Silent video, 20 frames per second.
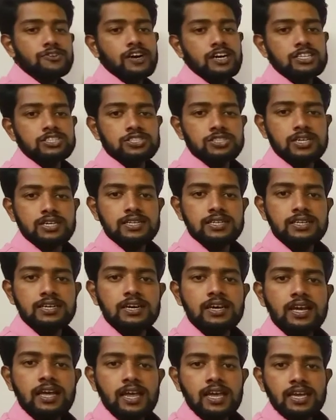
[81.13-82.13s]
function
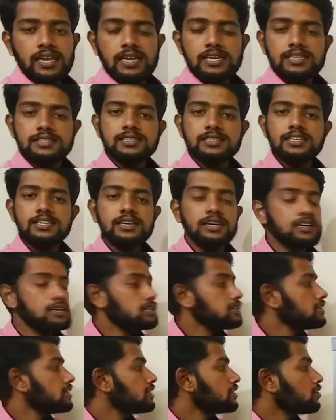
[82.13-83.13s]
is the
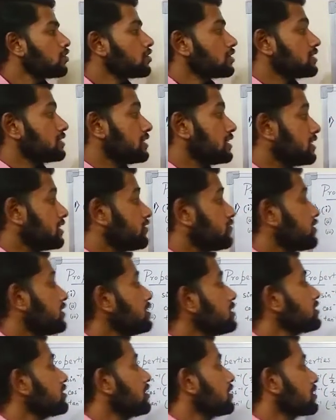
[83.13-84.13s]

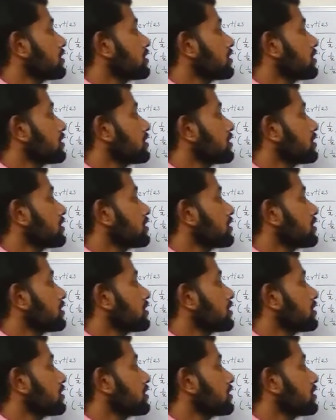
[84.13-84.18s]
inverse.